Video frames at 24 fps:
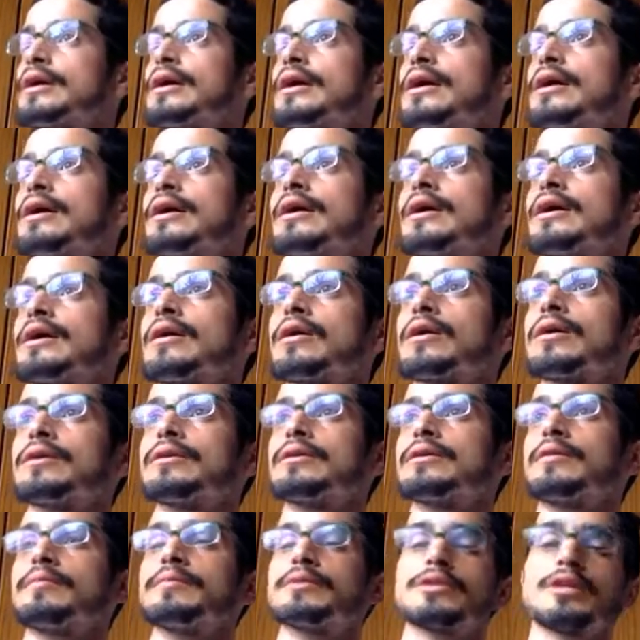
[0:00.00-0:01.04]

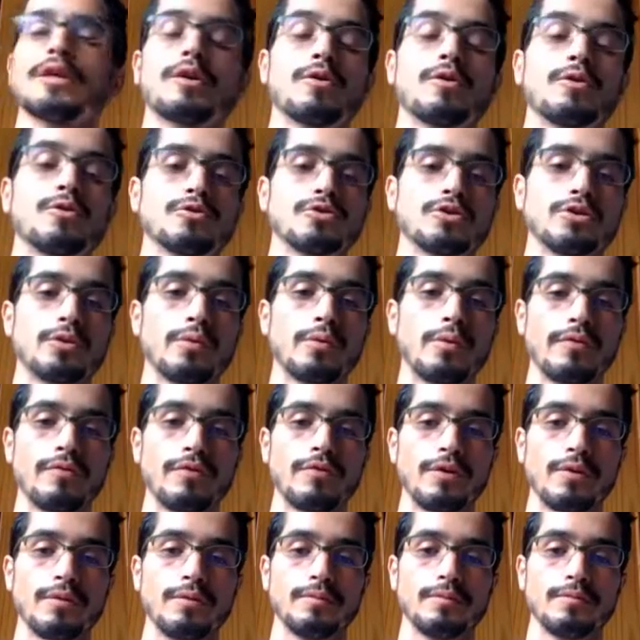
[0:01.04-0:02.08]
Namaste coaching with
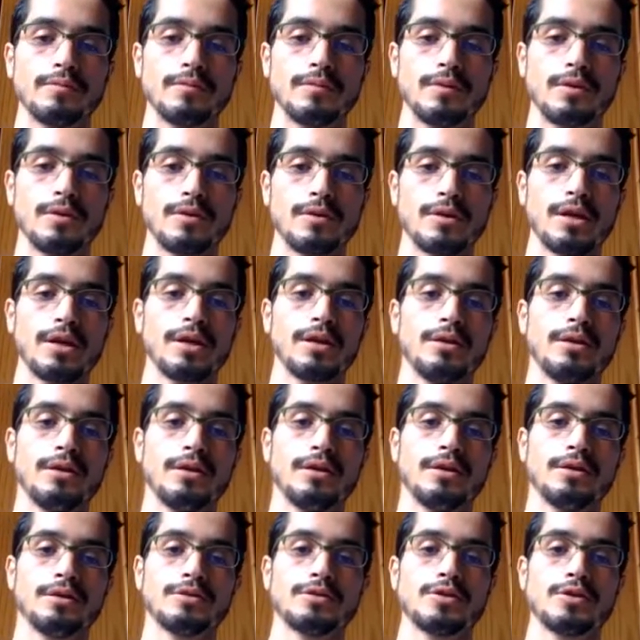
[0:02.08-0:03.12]
you. Okay?
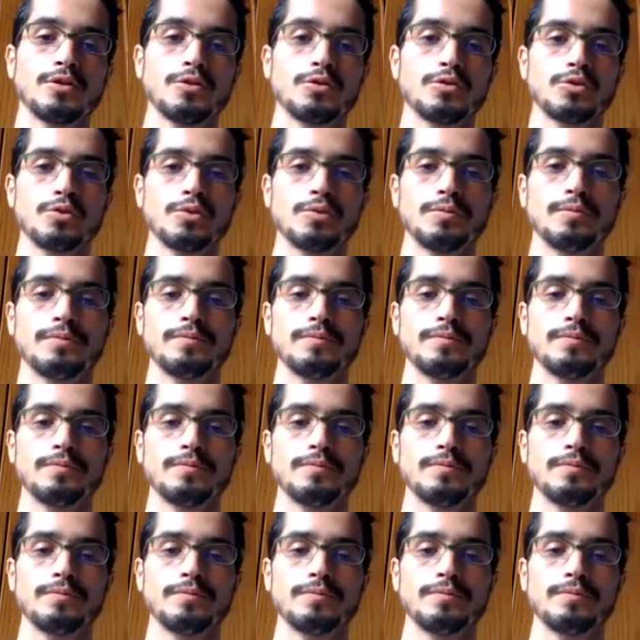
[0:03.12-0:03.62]
See you soon.